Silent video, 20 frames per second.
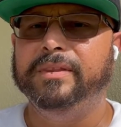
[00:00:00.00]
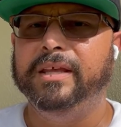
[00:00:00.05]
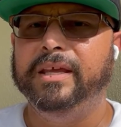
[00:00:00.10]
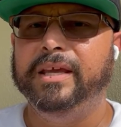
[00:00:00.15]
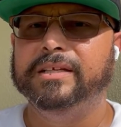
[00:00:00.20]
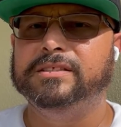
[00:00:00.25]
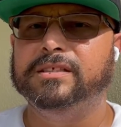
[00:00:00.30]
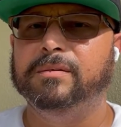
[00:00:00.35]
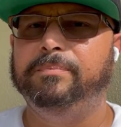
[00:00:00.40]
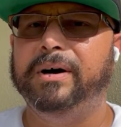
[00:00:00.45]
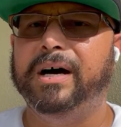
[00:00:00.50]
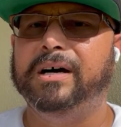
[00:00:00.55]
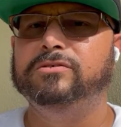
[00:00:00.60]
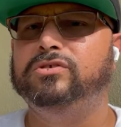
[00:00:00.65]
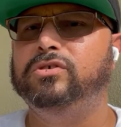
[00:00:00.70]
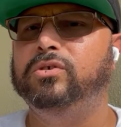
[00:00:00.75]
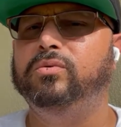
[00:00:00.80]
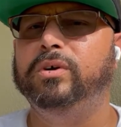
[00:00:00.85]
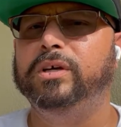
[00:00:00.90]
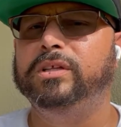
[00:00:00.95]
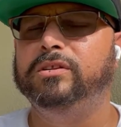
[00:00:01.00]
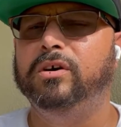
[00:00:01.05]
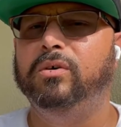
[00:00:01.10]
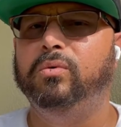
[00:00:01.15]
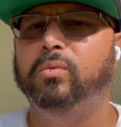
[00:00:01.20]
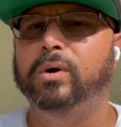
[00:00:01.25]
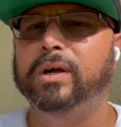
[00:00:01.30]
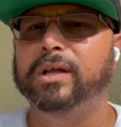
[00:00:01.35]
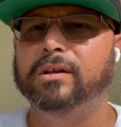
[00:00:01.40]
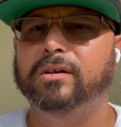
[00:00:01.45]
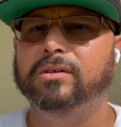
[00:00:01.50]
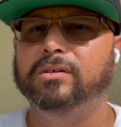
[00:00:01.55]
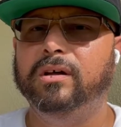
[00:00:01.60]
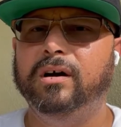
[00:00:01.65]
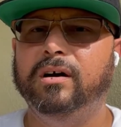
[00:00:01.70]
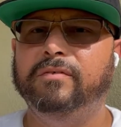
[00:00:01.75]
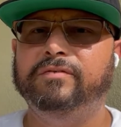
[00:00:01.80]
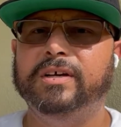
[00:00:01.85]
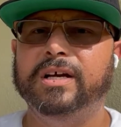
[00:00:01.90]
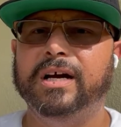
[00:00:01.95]
is about doing the will
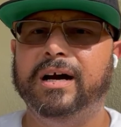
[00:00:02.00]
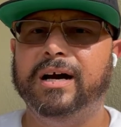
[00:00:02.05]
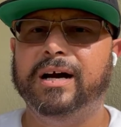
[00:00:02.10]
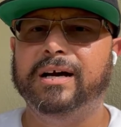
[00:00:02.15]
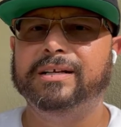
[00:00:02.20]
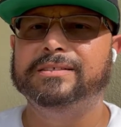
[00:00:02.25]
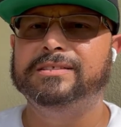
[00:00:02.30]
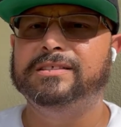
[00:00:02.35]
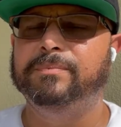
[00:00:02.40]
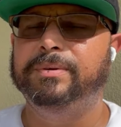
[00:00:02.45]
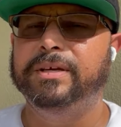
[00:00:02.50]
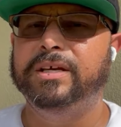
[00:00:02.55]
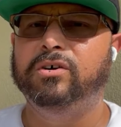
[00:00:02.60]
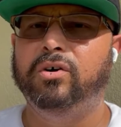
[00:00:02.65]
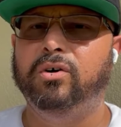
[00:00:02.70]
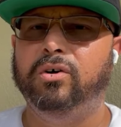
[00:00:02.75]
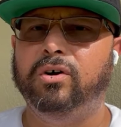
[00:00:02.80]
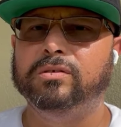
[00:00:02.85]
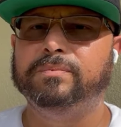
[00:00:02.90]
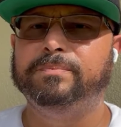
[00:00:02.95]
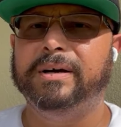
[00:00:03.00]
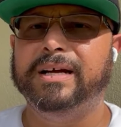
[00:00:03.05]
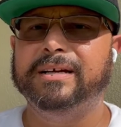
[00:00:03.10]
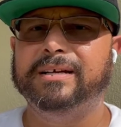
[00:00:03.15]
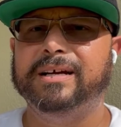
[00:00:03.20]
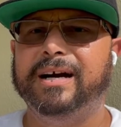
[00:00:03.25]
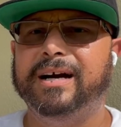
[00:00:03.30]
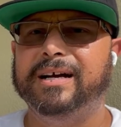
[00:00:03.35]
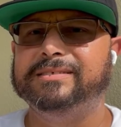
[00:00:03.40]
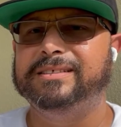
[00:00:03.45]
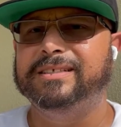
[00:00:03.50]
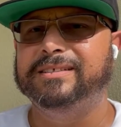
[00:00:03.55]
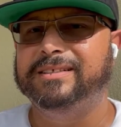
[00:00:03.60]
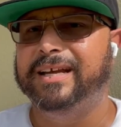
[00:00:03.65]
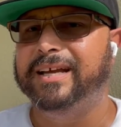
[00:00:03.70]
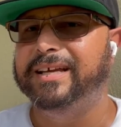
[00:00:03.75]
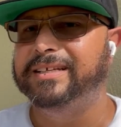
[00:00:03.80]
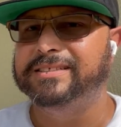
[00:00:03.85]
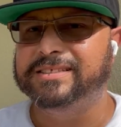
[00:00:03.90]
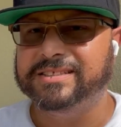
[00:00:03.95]
of God. And to be called by God
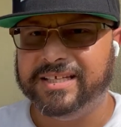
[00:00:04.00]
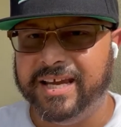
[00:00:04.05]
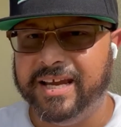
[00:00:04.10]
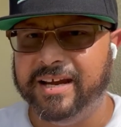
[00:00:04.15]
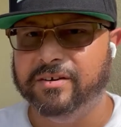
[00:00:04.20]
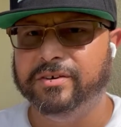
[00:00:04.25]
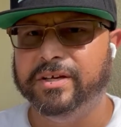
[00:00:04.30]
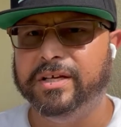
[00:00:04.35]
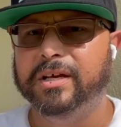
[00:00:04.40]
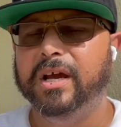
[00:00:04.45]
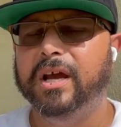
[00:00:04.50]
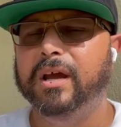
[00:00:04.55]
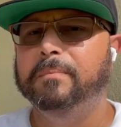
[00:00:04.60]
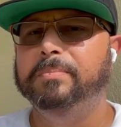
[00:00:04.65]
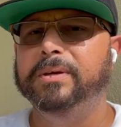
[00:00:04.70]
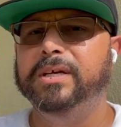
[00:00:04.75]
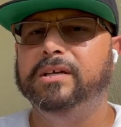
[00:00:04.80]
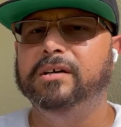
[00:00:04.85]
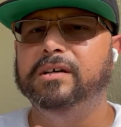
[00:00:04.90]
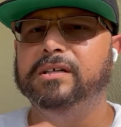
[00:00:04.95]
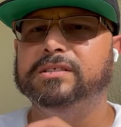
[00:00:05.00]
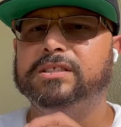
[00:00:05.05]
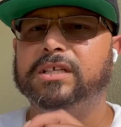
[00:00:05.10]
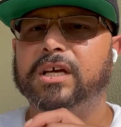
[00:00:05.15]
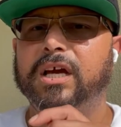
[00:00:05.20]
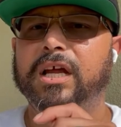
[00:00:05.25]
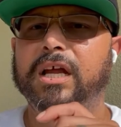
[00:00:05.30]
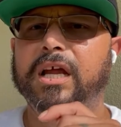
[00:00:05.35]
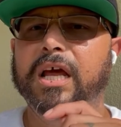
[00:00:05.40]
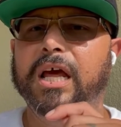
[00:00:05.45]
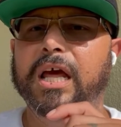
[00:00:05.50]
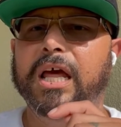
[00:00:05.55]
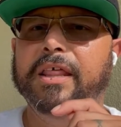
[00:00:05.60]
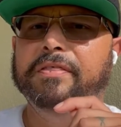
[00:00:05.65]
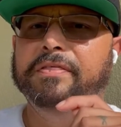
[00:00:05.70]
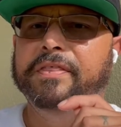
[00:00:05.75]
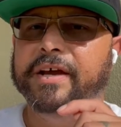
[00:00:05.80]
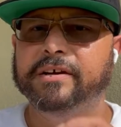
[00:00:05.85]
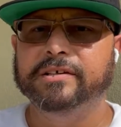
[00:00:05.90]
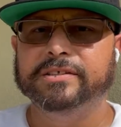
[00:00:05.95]
today is scary because
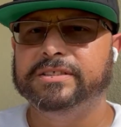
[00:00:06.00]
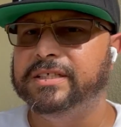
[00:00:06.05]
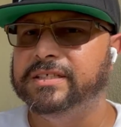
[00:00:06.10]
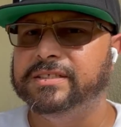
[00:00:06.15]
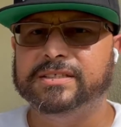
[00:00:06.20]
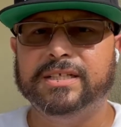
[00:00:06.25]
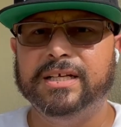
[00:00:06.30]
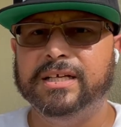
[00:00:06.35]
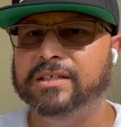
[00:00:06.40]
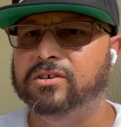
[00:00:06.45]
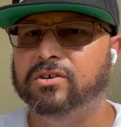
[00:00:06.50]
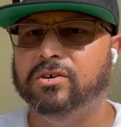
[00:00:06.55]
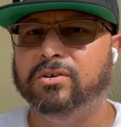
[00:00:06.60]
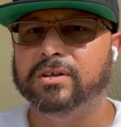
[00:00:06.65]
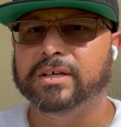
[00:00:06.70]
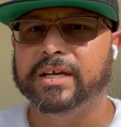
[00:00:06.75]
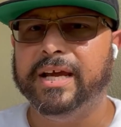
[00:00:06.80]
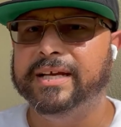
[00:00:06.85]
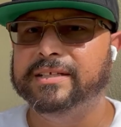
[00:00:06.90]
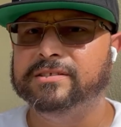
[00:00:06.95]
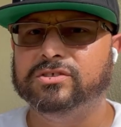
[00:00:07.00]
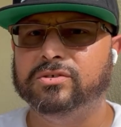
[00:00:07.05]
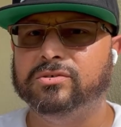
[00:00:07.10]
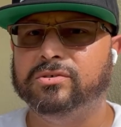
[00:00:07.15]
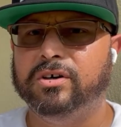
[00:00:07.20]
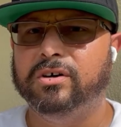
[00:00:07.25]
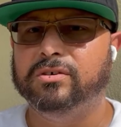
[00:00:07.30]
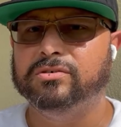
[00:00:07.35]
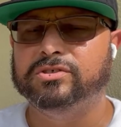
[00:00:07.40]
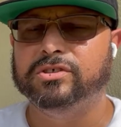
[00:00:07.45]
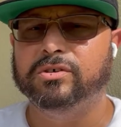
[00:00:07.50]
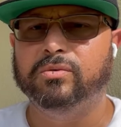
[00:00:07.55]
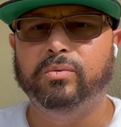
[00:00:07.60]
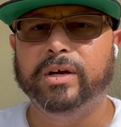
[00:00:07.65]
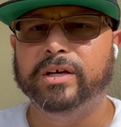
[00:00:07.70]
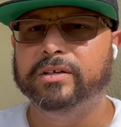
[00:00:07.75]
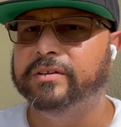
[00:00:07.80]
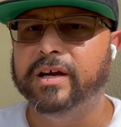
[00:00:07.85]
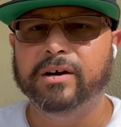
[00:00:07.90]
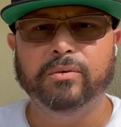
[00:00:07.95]
there's this thing called cancel culture
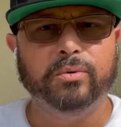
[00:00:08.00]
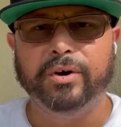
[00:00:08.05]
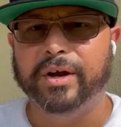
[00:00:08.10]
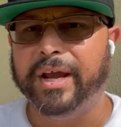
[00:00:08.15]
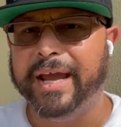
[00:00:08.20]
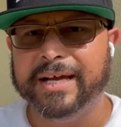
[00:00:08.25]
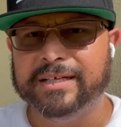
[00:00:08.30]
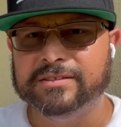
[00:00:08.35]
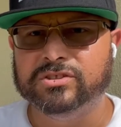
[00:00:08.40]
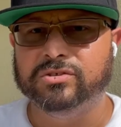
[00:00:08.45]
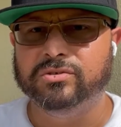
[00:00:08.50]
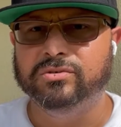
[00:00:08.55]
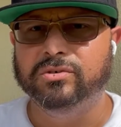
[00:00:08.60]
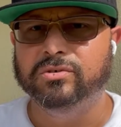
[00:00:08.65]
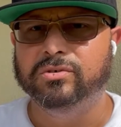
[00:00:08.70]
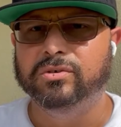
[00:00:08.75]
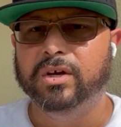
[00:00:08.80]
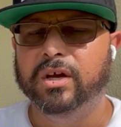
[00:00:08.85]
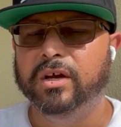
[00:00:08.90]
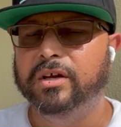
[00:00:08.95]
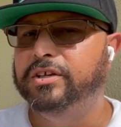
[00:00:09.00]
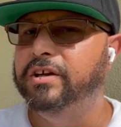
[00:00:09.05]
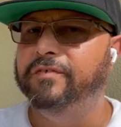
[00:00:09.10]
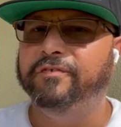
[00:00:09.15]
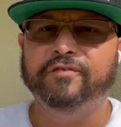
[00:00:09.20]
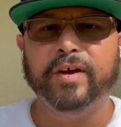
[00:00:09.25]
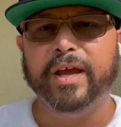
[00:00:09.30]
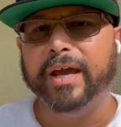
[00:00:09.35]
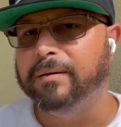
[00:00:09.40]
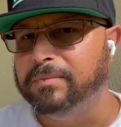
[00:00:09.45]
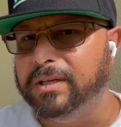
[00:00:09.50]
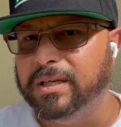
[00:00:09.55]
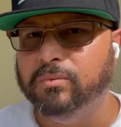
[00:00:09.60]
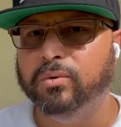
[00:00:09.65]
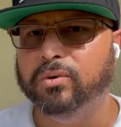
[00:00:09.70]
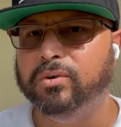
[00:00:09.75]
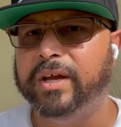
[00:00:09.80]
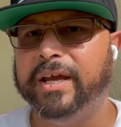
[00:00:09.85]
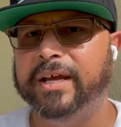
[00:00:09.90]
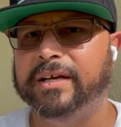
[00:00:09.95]
where they will cancel you. Your family
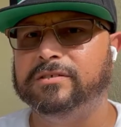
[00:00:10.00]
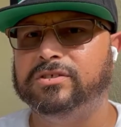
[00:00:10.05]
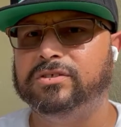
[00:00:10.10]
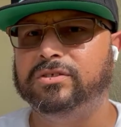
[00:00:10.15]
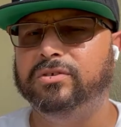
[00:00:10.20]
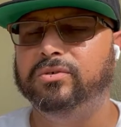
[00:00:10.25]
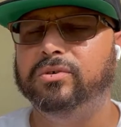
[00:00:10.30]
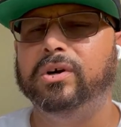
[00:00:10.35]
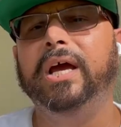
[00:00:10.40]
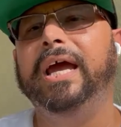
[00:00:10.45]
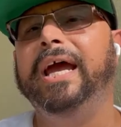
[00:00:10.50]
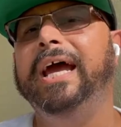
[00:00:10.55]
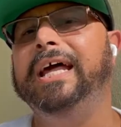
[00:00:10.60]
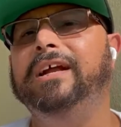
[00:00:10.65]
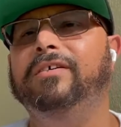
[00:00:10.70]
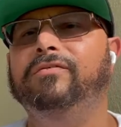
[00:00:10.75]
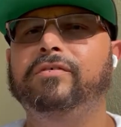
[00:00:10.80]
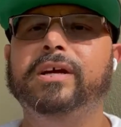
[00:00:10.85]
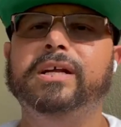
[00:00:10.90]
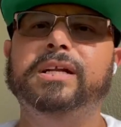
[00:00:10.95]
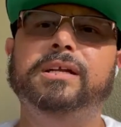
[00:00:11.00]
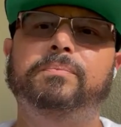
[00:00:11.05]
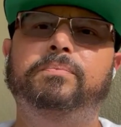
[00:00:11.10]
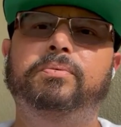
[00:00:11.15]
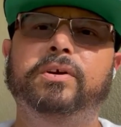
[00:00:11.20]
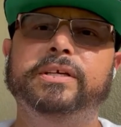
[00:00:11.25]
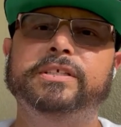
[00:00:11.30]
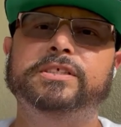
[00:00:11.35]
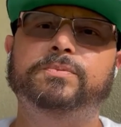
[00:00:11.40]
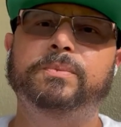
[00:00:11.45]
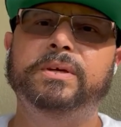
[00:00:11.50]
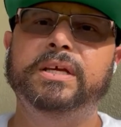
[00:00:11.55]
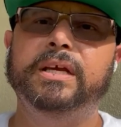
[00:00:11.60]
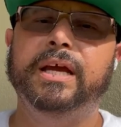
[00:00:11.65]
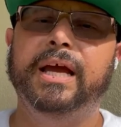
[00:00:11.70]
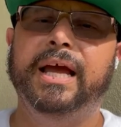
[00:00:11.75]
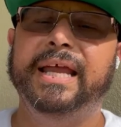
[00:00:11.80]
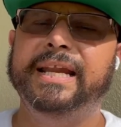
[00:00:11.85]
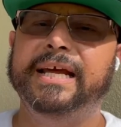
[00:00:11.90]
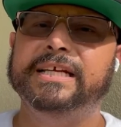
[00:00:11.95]
will cancel you. And it really brings
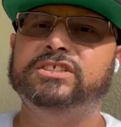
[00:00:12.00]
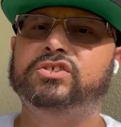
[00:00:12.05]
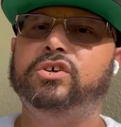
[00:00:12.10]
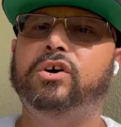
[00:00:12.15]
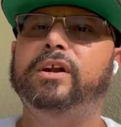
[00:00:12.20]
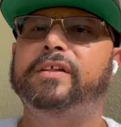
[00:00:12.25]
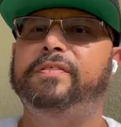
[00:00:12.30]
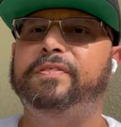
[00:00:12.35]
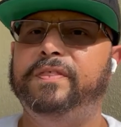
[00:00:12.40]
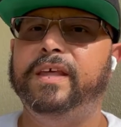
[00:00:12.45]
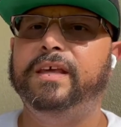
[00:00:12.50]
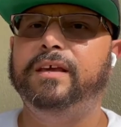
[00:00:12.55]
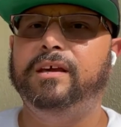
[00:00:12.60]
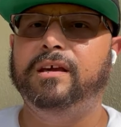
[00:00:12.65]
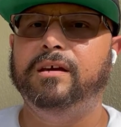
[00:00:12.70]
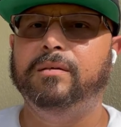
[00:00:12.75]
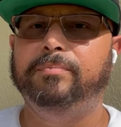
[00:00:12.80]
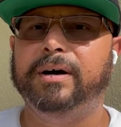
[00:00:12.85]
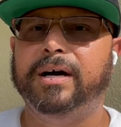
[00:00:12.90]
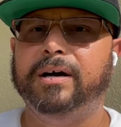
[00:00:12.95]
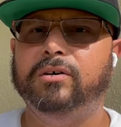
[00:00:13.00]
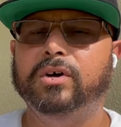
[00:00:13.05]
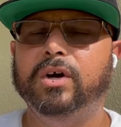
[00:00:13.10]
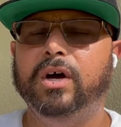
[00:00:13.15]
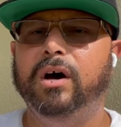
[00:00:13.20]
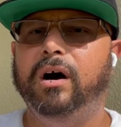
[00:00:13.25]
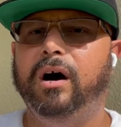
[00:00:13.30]
me, and I started thinking about